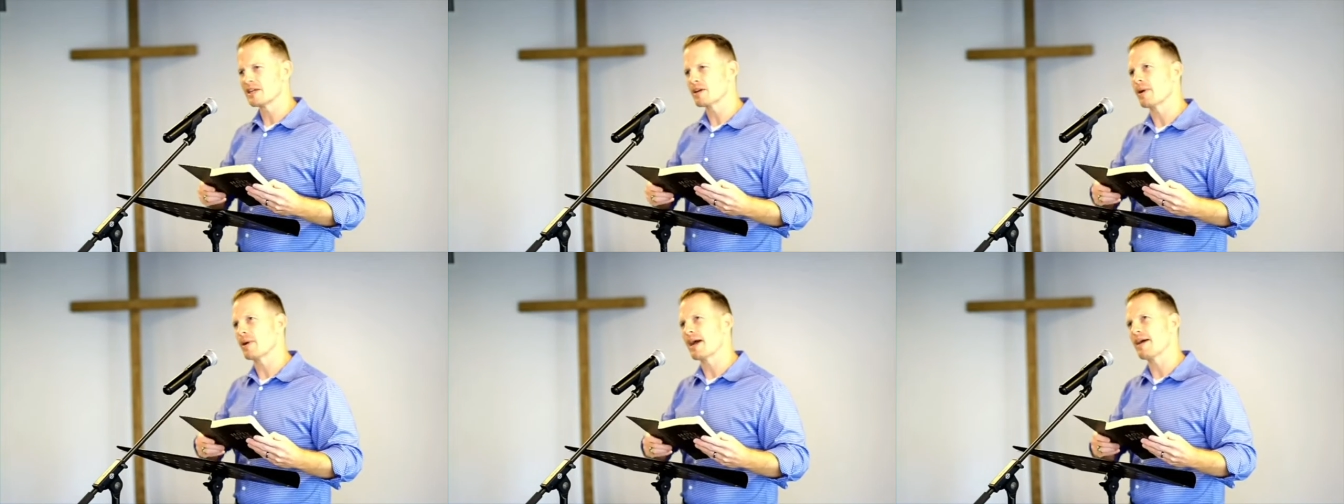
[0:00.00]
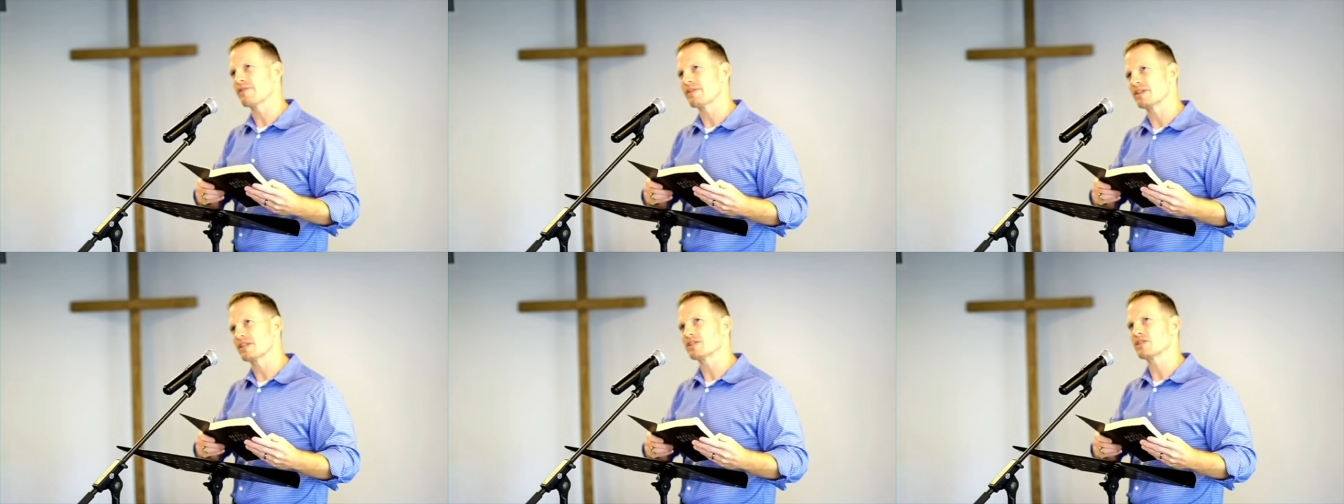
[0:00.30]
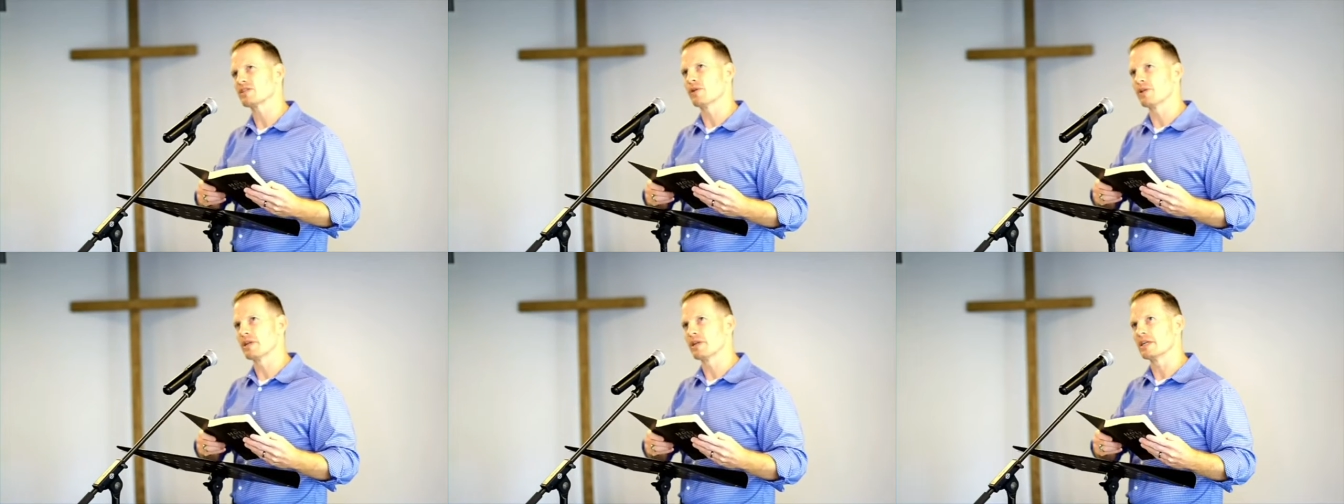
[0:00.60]
Well, I haven't
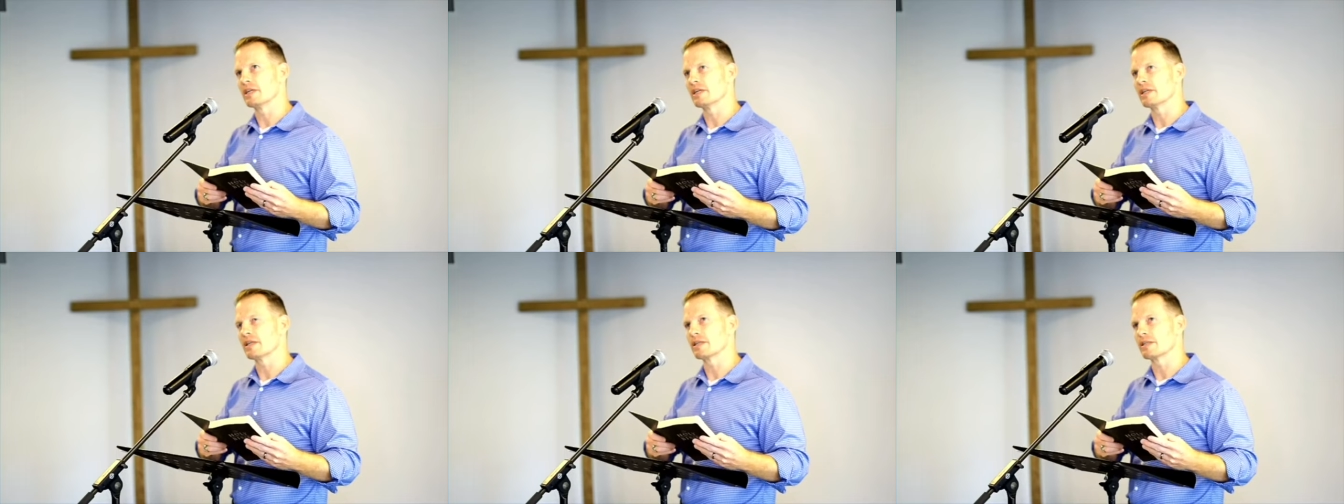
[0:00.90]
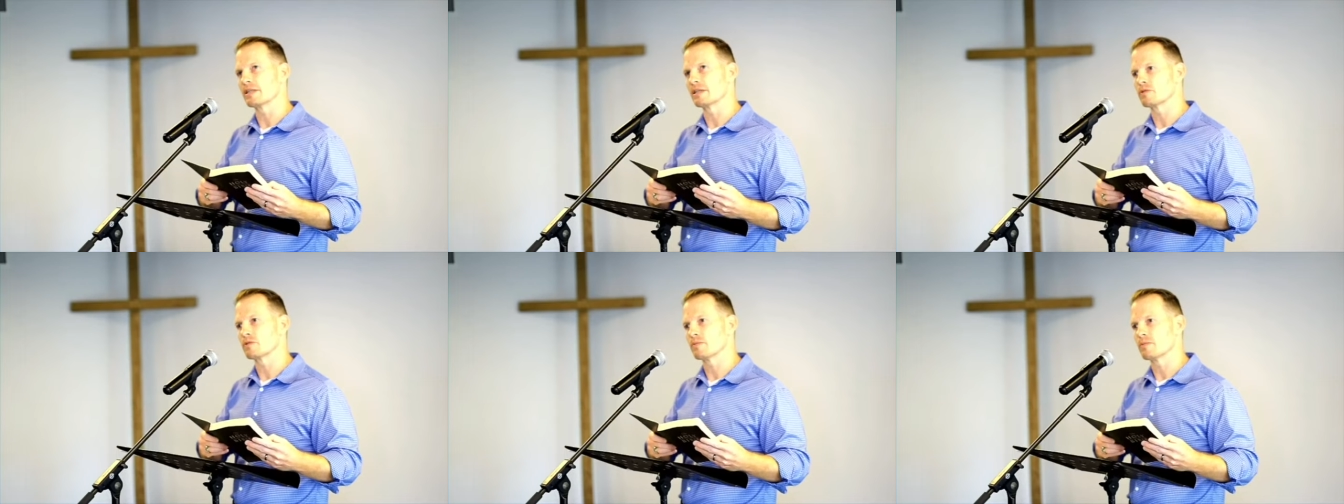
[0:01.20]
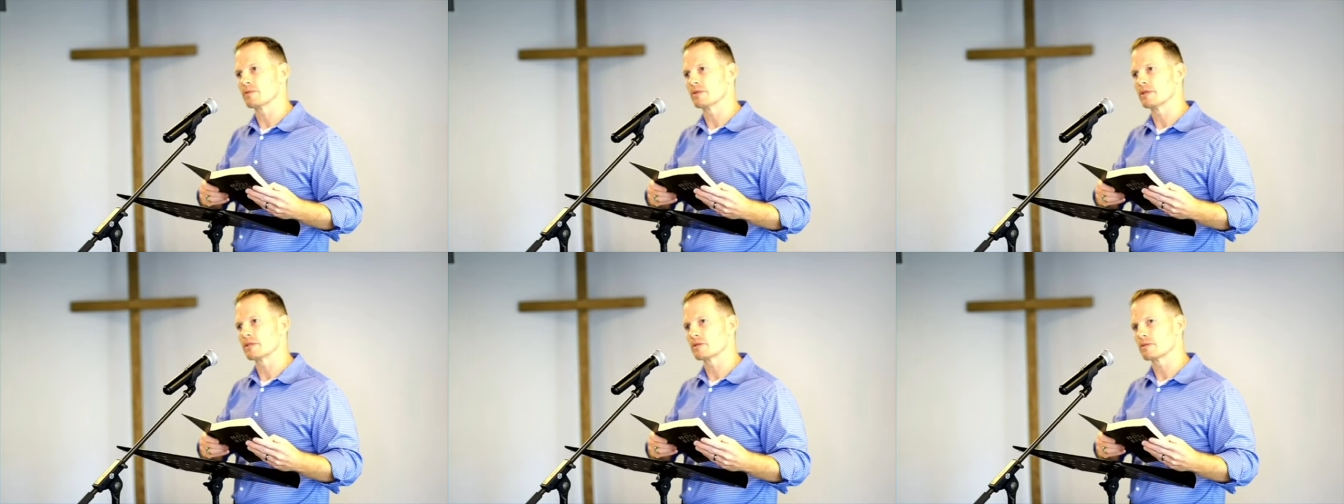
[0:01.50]
stolen anything this,
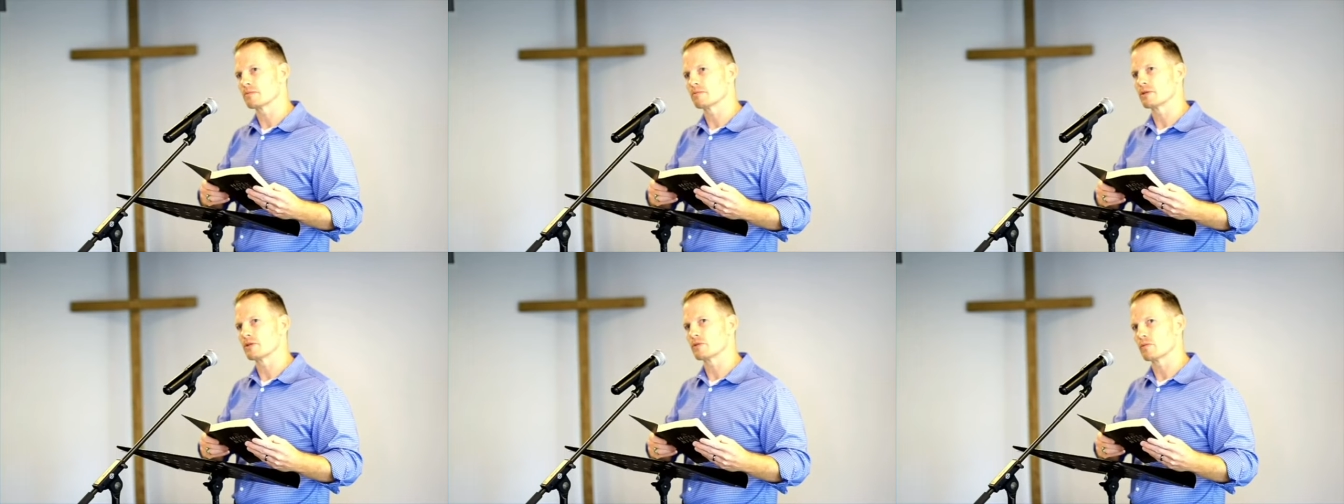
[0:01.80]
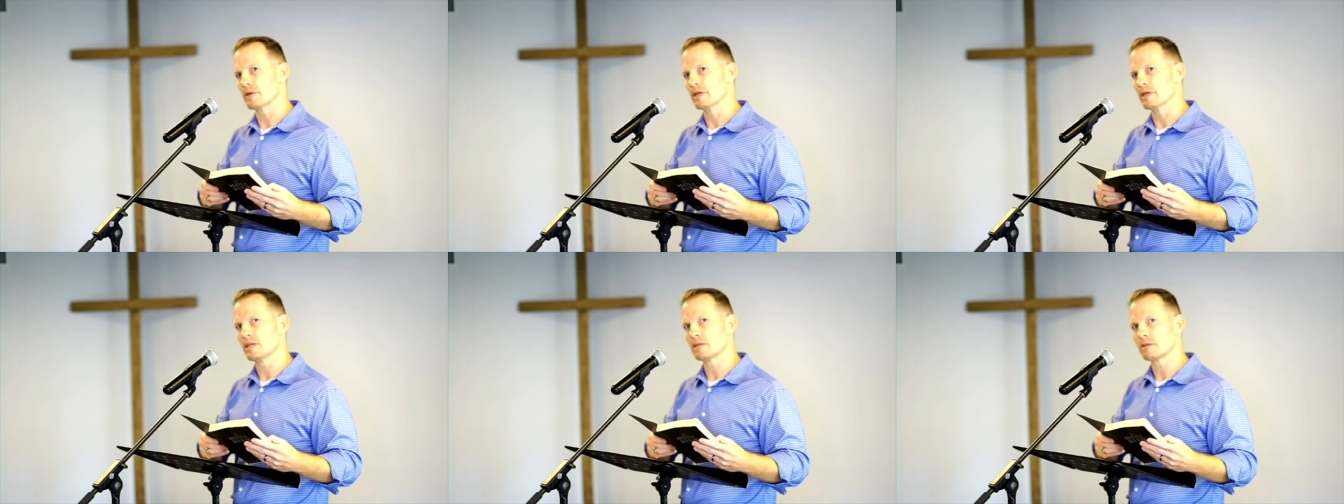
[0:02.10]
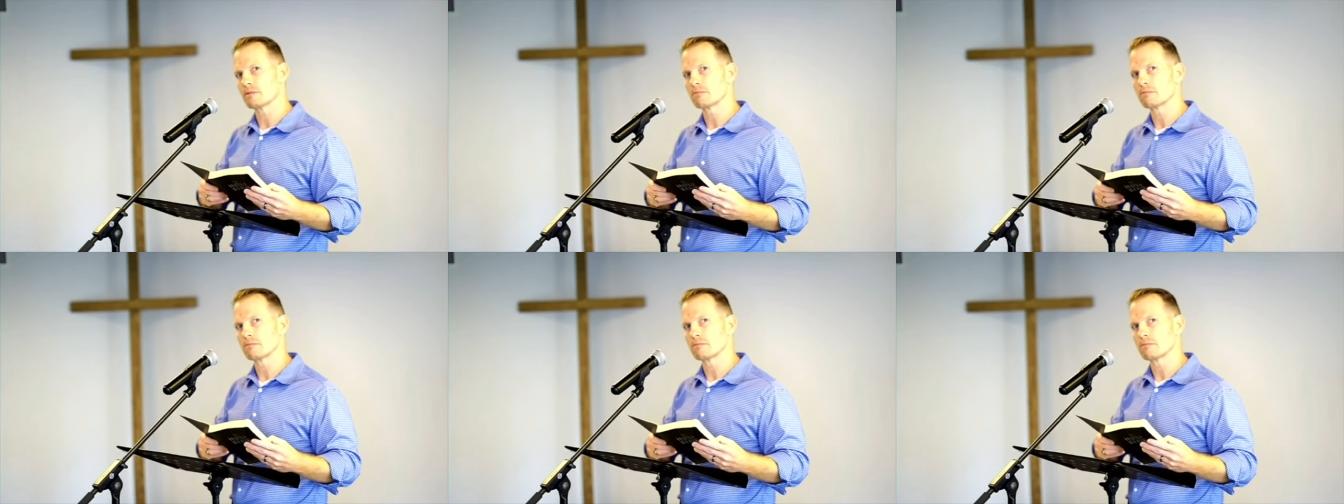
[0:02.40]
this, this week.